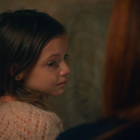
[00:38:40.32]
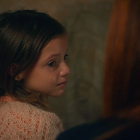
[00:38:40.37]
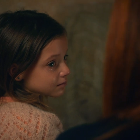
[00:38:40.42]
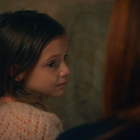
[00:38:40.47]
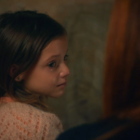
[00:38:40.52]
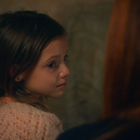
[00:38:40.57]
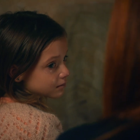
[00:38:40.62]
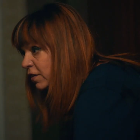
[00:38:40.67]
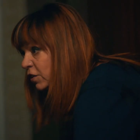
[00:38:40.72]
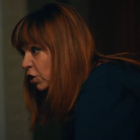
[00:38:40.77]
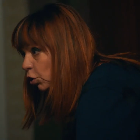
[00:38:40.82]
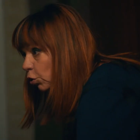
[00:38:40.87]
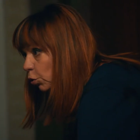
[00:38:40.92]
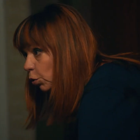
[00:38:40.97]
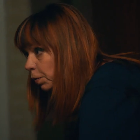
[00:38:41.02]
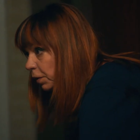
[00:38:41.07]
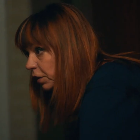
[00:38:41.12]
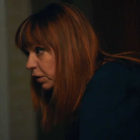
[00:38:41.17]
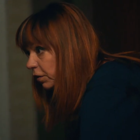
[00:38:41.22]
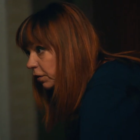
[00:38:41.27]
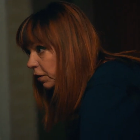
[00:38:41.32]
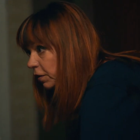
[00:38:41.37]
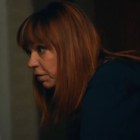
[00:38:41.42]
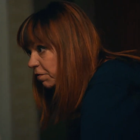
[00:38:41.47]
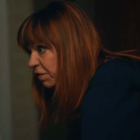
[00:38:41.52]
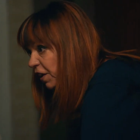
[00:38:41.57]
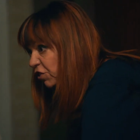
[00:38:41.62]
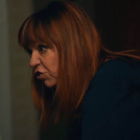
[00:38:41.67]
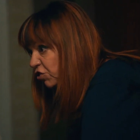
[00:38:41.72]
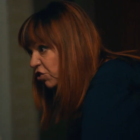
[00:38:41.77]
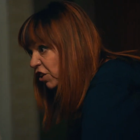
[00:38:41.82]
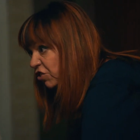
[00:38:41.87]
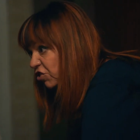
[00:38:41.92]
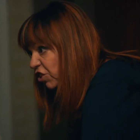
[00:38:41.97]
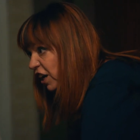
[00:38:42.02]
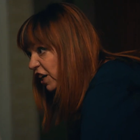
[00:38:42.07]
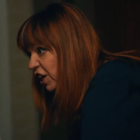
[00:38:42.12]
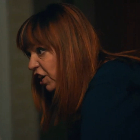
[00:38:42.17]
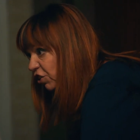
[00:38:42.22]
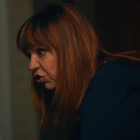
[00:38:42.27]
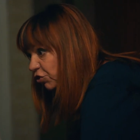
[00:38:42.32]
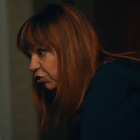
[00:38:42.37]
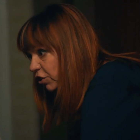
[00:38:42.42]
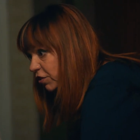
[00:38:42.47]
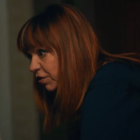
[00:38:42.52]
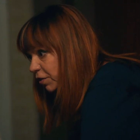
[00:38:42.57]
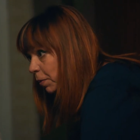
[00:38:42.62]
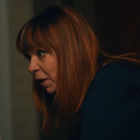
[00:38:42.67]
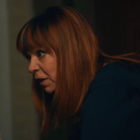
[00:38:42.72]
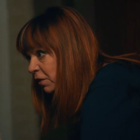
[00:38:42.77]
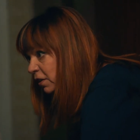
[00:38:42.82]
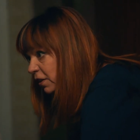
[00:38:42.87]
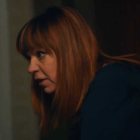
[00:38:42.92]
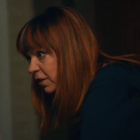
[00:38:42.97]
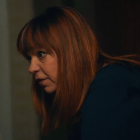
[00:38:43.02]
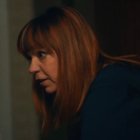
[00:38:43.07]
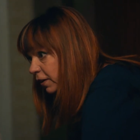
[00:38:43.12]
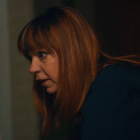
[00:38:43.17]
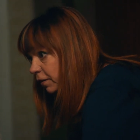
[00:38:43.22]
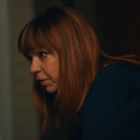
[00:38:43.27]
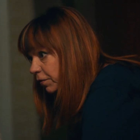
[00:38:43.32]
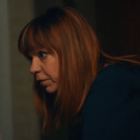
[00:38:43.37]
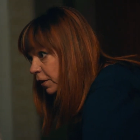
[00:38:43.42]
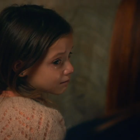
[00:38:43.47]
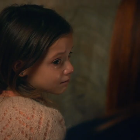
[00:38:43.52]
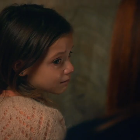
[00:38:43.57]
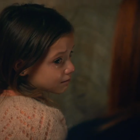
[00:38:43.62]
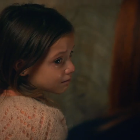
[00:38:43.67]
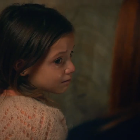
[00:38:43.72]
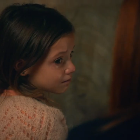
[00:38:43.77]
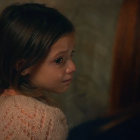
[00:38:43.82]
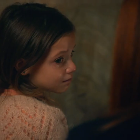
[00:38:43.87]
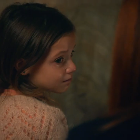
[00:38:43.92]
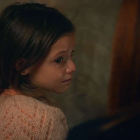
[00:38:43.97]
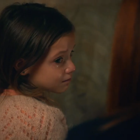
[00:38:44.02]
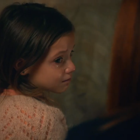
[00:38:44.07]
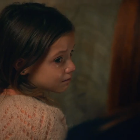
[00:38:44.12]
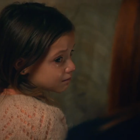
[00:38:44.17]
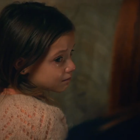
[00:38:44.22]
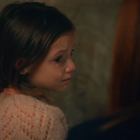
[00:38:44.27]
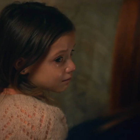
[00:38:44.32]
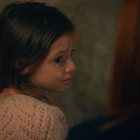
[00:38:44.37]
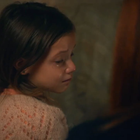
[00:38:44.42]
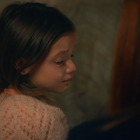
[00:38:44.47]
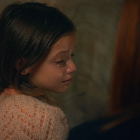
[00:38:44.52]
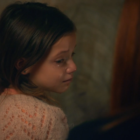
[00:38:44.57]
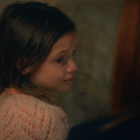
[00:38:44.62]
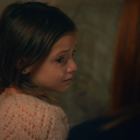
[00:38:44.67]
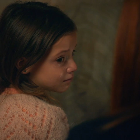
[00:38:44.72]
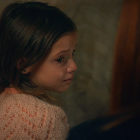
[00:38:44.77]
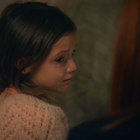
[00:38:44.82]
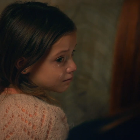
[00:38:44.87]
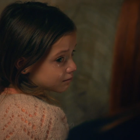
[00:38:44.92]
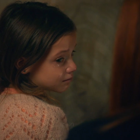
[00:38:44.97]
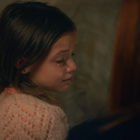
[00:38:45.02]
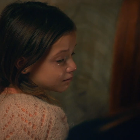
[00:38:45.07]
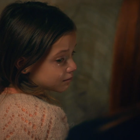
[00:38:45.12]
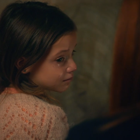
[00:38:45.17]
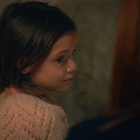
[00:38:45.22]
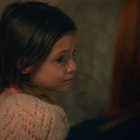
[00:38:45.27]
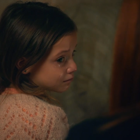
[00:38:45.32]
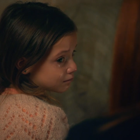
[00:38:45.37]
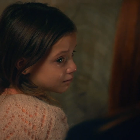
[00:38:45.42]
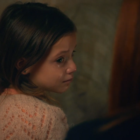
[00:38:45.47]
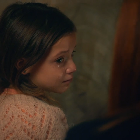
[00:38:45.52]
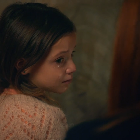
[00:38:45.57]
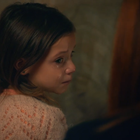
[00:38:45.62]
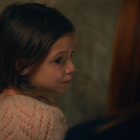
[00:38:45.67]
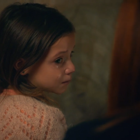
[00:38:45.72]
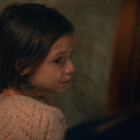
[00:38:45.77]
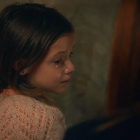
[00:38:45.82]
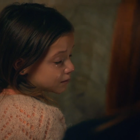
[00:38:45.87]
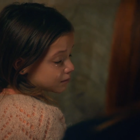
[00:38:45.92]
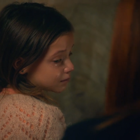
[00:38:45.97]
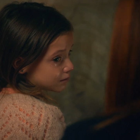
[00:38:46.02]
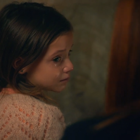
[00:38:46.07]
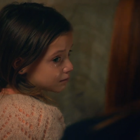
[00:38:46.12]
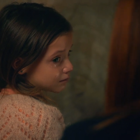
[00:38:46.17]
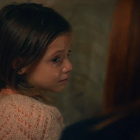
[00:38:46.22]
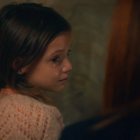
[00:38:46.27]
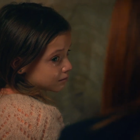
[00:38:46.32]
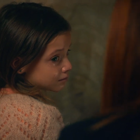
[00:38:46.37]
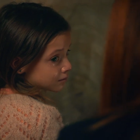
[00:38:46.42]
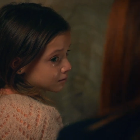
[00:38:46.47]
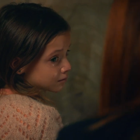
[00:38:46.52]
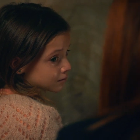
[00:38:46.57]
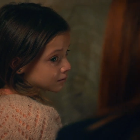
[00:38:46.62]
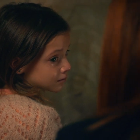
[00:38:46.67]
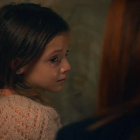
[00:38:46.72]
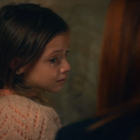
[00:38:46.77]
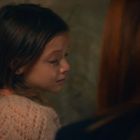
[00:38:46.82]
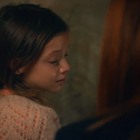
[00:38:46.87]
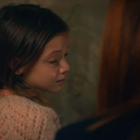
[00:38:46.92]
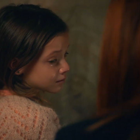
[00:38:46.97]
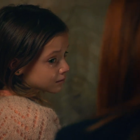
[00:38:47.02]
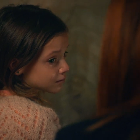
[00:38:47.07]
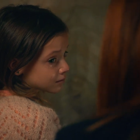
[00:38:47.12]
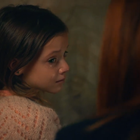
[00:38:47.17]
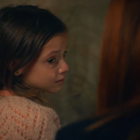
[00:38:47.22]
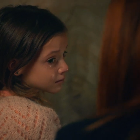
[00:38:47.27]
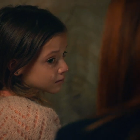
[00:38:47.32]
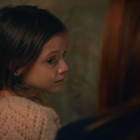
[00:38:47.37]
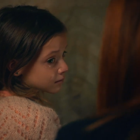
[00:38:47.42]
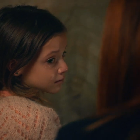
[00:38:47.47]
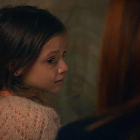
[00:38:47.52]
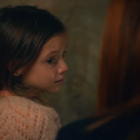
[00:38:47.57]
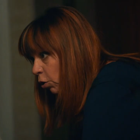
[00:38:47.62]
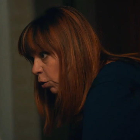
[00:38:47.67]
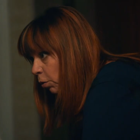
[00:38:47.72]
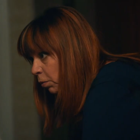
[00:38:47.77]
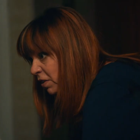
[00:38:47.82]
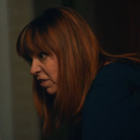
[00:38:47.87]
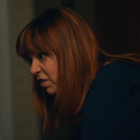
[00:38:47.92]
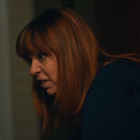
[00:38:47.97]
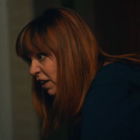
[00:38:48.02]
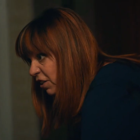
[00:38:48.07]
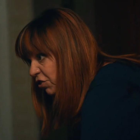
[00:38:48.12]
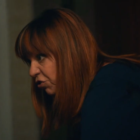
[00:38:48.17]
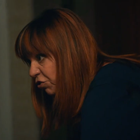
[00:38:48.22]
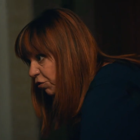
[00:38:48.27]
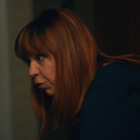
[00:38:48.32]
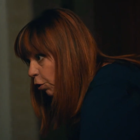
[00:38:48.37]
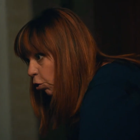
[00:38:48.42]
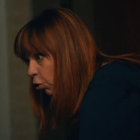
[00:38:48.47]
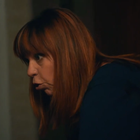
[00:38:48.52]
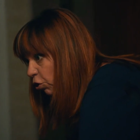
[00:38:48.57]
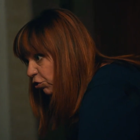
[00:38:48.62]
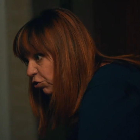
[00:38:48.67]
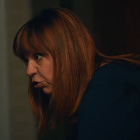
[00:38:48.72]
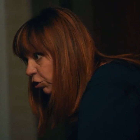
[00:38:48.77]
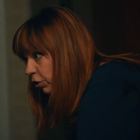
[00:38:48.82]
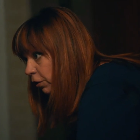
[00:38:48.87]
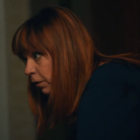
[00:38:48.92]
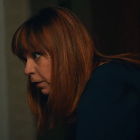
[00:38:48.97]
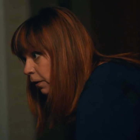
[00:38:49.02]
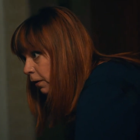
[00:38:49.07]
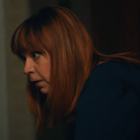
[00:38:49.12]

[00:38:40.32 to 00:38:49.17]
Life doesn't like those who wallow in self-pity. It only respects strength and like those who go for it and know what they